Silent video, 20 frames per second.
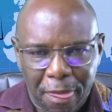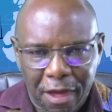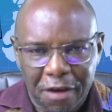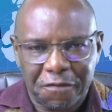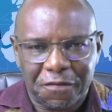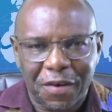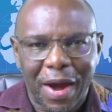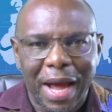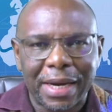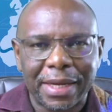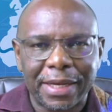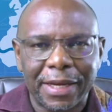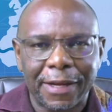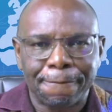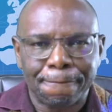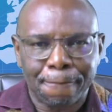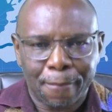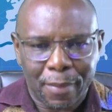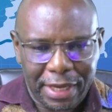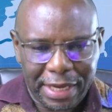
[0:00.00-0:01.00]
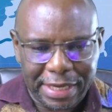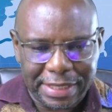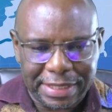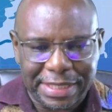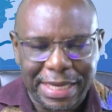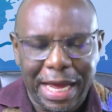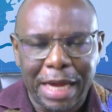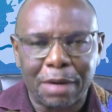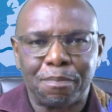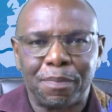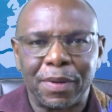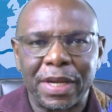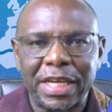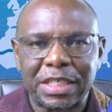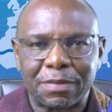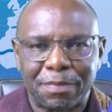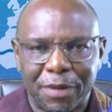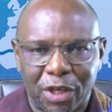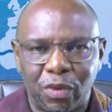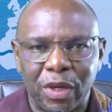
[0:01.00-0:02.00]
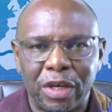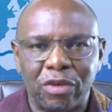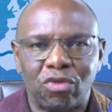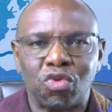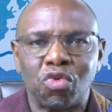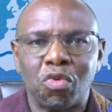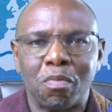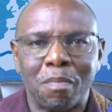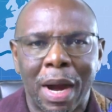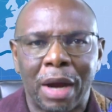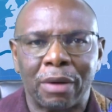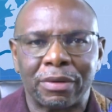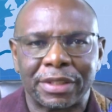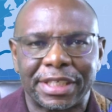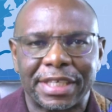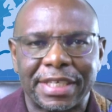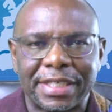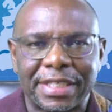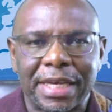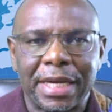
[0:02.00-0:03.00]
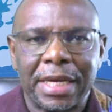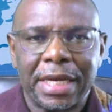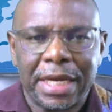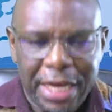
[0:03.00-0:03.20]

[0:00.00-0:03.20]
A valley is that place between two mountains.